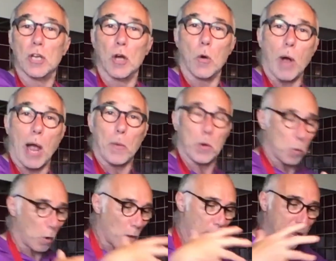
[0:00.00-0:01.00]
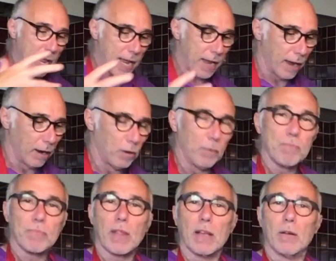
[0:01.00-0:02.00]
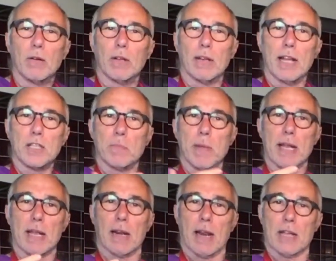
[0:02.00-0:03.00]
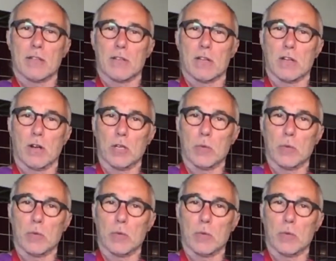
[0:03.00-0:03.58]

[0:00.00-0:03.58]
Why wouldn't you want to be here? Let's make it last as long as we